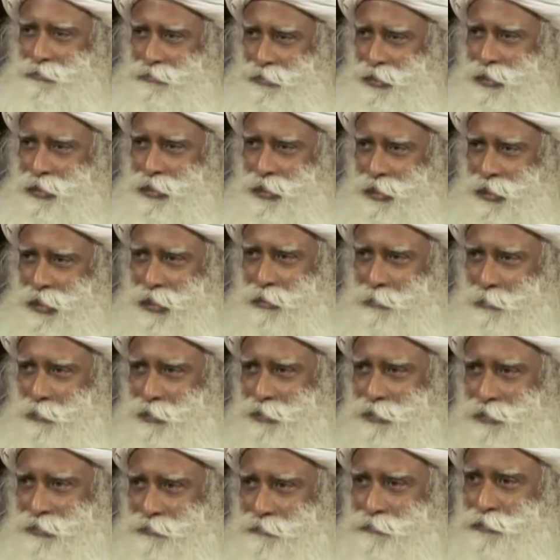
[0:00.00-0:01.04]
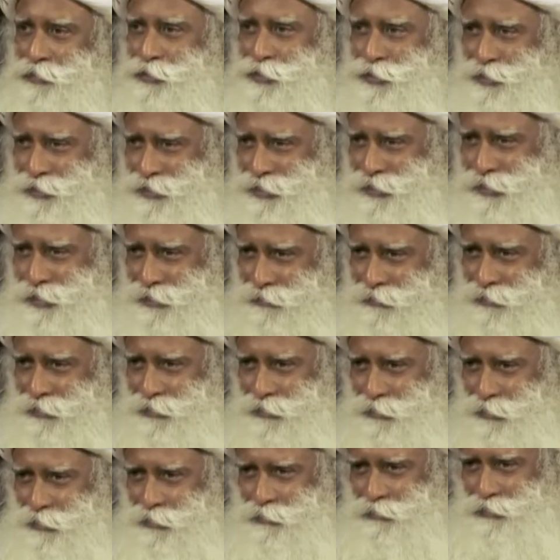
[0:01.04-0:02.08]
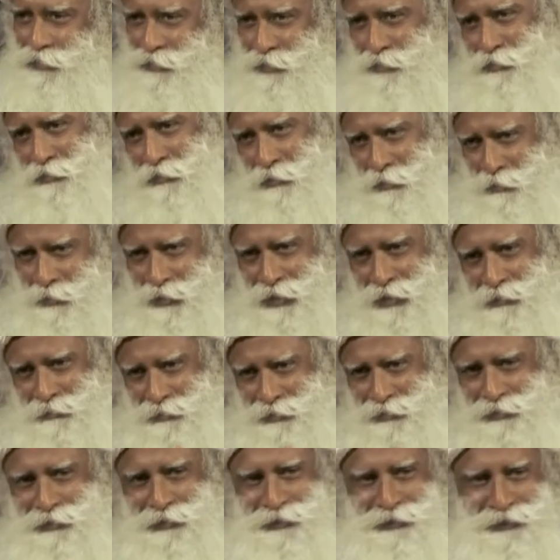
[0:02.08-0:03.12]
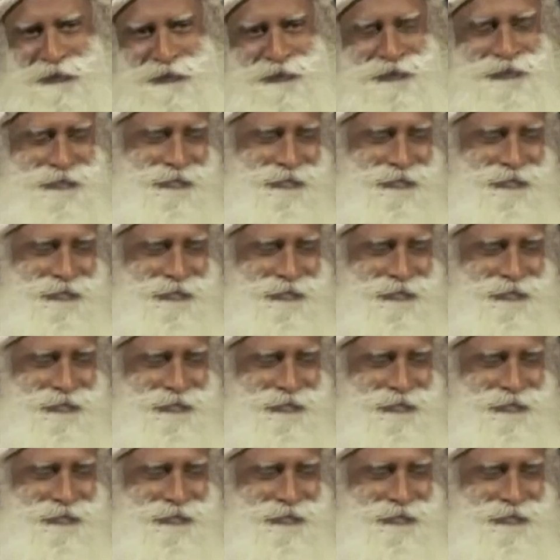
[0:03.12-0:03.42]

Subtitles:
of any animal, the first thing I think of is a cobra, I'm sorry.